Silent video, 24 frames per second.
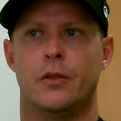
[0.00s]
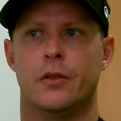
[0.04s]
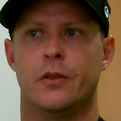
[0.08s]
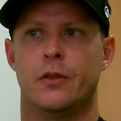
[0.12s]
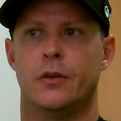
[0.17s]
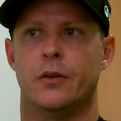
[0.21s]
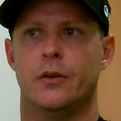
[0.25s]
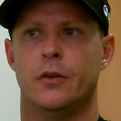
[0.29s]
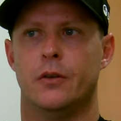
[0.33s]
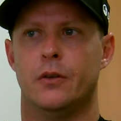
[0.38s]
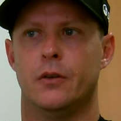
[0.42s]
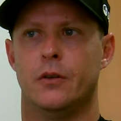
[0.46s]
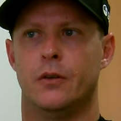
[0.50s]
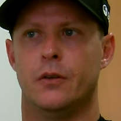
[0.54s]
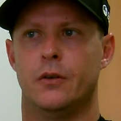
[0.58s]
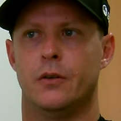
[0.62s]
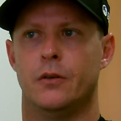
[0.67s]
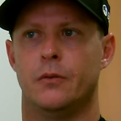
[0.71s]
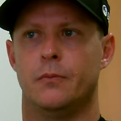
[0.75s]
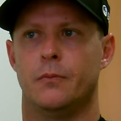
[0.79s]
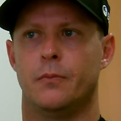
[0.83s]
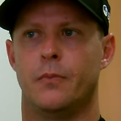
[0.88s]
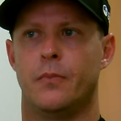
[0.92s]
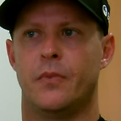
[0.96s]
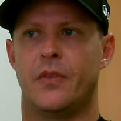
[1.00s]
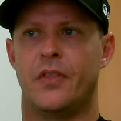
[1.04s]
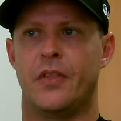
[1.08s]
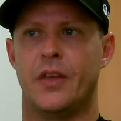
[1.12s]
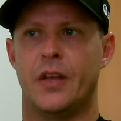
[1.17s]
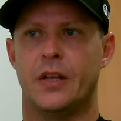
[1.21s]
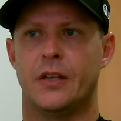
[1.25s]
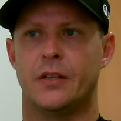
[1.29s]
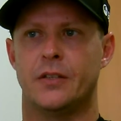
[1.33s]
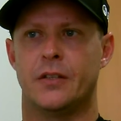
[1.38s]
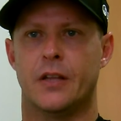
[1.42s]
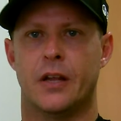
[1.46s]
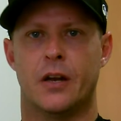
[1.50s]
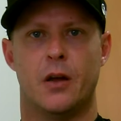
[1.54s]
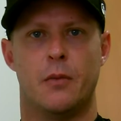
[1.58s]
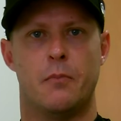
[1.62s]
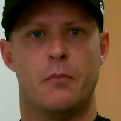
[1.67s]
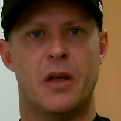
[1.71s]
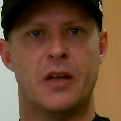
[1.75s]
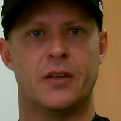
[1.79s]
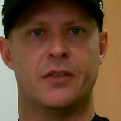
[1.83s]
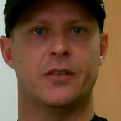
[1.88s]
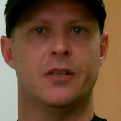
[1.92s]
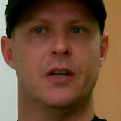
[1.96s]
The things that I
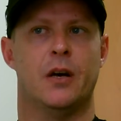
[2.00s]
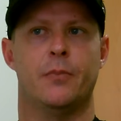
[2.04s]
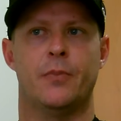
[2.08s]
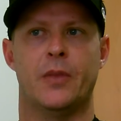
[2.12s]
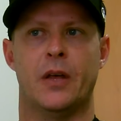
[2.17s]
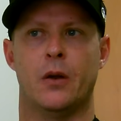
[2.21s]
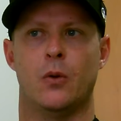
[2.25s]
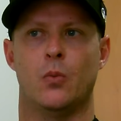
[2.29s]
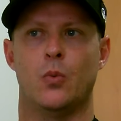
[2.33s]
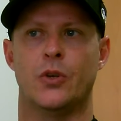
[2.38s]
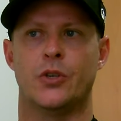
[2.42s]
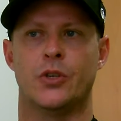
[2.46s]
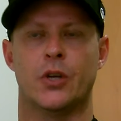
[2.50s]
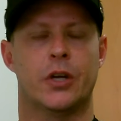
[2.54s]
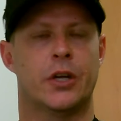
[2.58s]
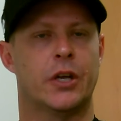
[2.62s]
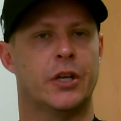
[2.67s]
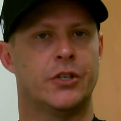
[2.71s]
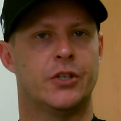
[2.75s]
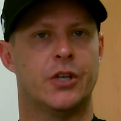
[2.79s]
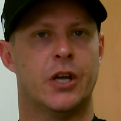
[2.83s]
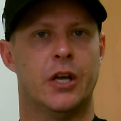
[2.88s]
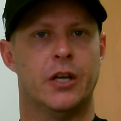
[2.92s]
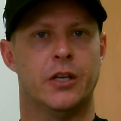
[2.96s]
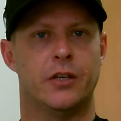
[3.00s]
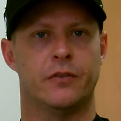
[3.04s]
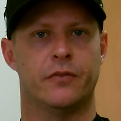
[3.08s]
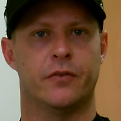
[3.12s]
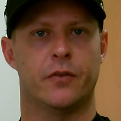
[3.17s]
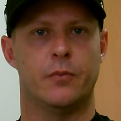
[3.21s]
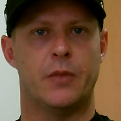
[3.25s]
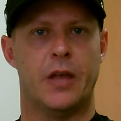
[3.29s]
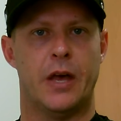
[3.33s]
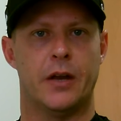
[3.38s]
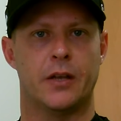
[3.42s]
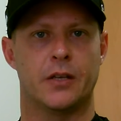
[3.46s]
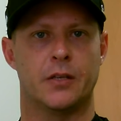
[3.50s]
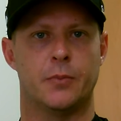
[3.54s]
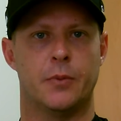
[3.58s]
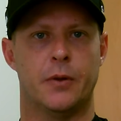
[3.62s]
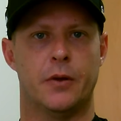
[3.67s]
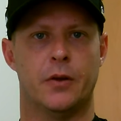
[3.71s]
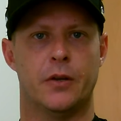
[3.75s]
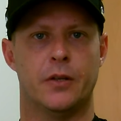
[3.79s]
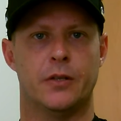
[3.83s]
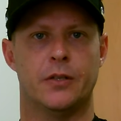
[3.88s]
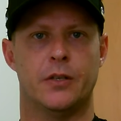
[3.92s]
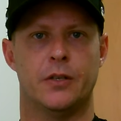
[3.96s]
messed up that I wish I could change from that
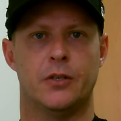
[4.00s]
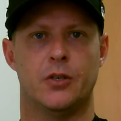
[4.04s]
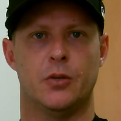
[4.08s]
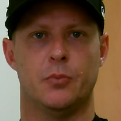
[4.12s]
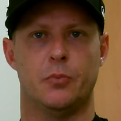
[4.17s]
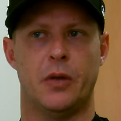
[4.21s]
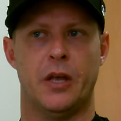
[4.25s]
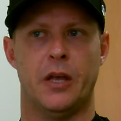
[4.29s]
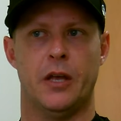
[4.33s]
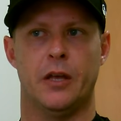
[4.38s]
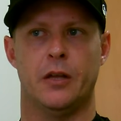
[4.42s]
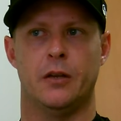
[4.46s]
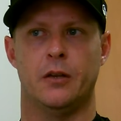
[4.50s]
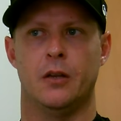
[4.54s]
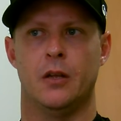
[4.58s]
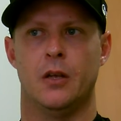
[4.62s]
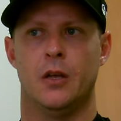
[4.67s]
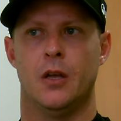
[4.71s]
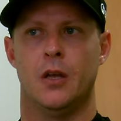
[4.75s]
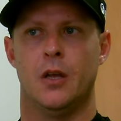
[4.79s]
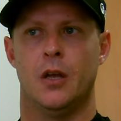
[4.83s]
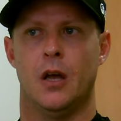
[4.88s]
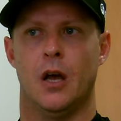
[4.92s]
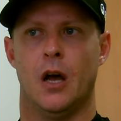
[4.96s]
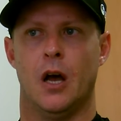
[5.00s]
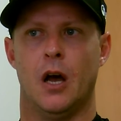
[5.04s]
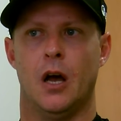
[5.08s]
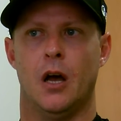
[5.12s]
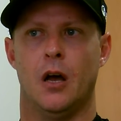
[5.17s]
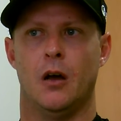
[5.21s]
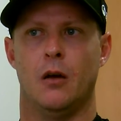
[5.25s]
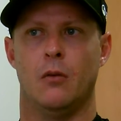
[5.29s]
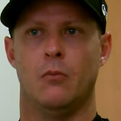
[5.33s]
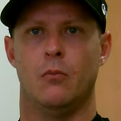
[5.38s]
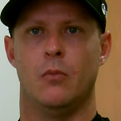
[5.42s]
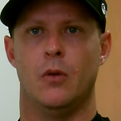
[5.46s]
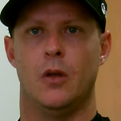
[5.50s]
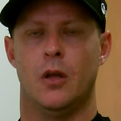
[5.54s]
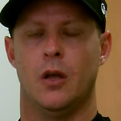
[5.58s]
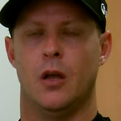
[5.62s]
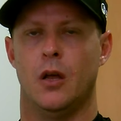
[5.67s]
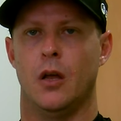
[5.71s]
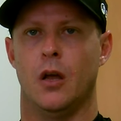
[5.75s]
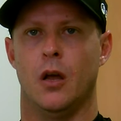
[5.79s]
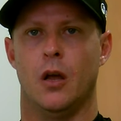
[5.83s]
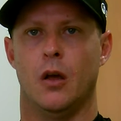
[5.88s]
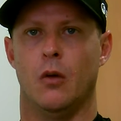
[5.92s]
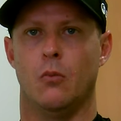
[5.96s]
experience in Japan,
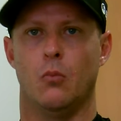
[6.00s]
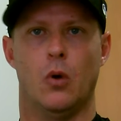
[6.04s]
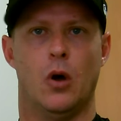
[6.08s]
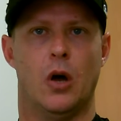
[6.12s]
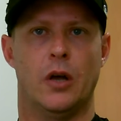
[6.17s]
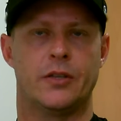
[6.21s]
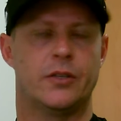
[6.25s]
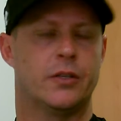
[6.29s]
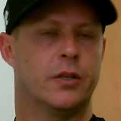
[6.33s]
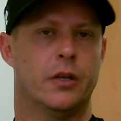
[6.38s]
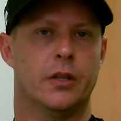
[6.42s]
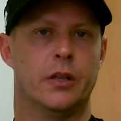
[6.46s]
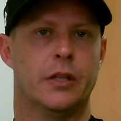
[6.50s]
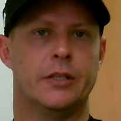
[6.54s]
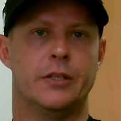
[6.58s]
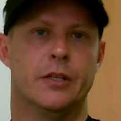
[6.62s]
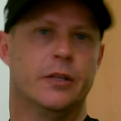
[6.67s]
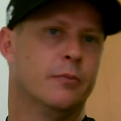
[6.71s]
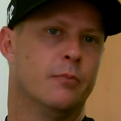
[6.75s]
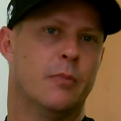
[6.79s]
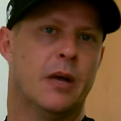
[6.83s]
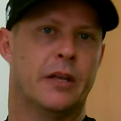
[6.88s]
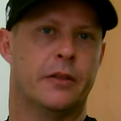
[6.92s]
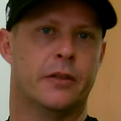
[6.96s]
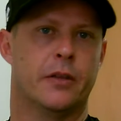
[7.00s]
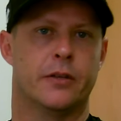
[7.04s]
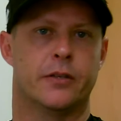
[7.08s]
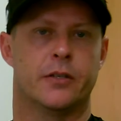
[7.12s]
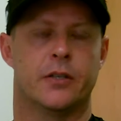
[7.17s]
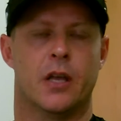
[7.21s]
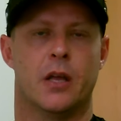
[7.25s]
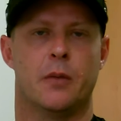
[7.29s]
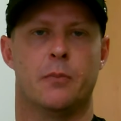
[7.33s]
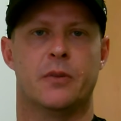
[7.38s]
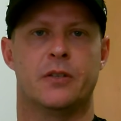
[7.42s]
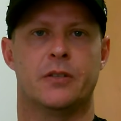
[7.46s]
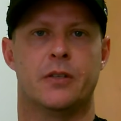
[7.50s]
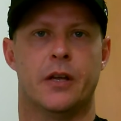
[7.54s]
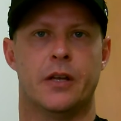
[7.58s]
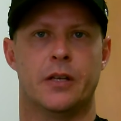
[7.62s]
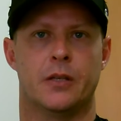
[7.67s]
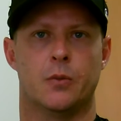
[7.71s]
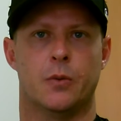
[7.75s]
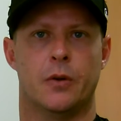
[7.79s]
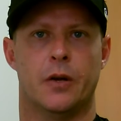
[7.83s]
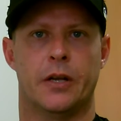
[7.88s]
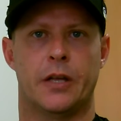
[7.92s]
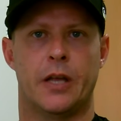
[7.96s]
I certainly didn't make those same
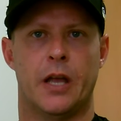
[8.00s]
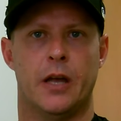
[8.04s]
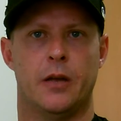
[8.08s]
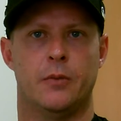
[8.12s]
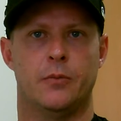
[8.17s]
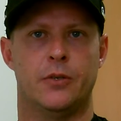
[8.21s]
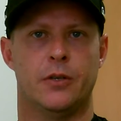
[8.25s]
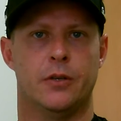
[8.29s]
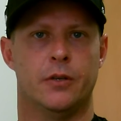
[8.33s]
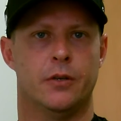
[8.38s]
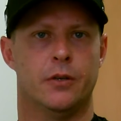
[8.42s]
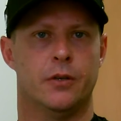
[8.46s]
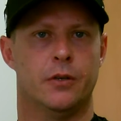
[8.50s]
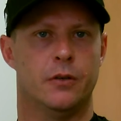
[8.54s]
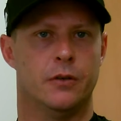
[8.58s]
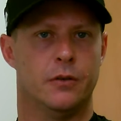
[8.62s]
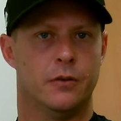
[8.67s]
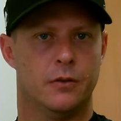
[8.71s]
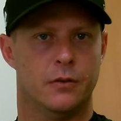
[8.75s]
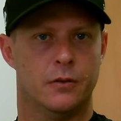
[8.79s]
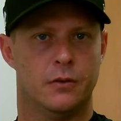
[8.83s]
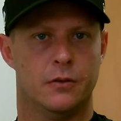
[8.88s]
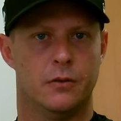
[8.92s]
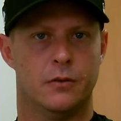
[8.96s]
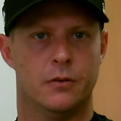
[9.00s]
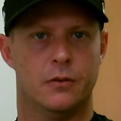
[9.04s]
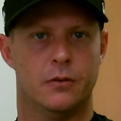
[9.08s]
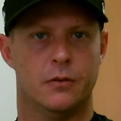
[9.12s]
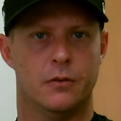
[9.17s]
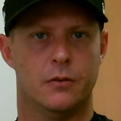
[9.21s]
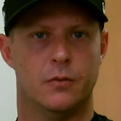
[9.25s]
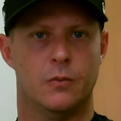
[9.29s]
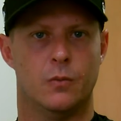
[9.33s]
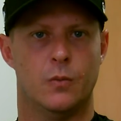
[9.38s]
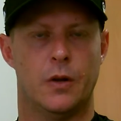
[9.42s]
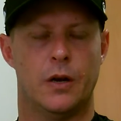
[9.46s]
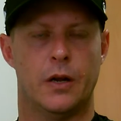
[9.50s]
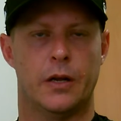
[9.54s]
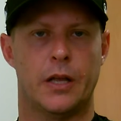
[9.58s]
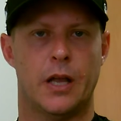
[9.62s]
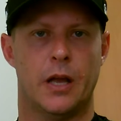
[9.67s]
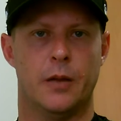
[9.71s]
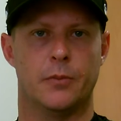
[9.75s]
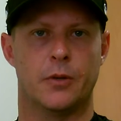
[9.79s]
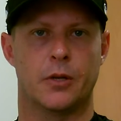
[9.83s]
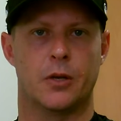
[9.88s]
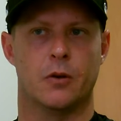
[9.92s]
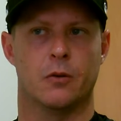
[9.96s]
mistakes when I came
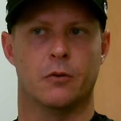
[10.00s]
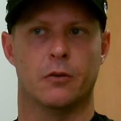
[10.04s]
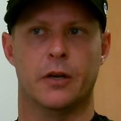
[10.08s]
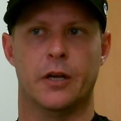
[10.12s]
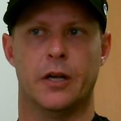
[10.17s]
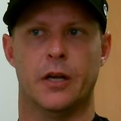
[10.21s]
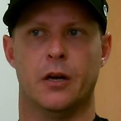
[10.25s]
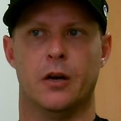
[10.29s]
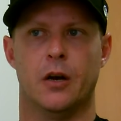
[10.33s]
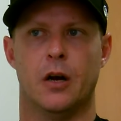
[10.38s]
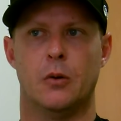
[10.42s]
to Korea.